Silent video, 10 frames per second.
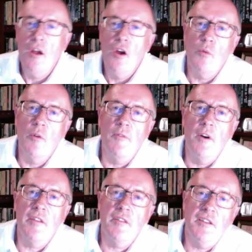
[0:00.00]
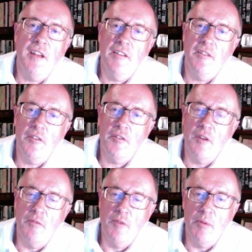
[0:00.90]
Well, firstly,
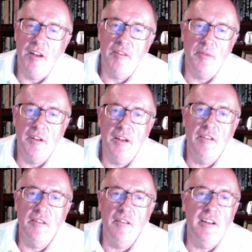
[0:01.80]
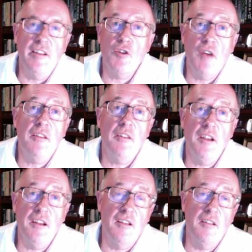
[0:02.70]
testosterone replacement is a great
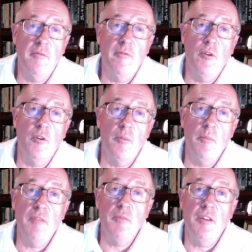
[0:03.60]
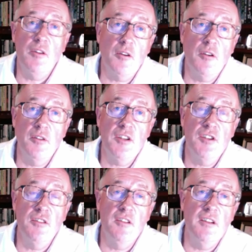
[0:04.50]
thing for men with your
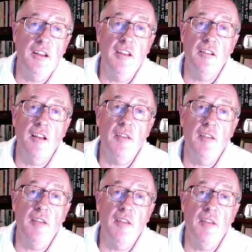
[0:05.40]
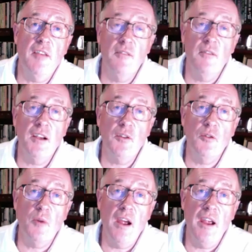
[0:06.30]
condition, and it's life-changing in a very good
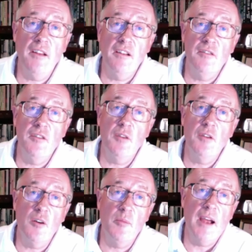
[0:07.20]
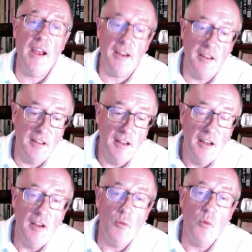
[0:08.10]
way. And don't hold back.
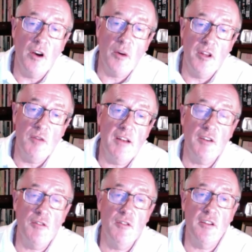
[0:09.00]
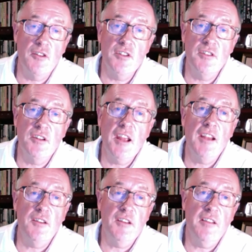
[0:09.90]
Work with your endocrinologist to get
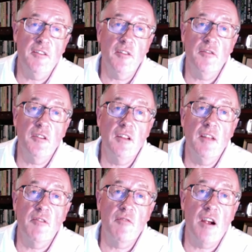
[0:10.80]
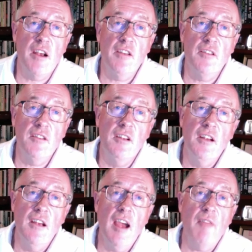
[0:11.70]
your testosterone level right and
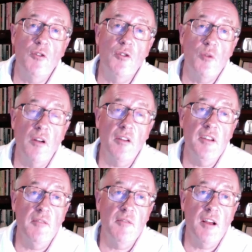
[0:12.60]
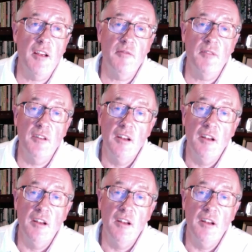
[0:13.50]
have good quality of life, and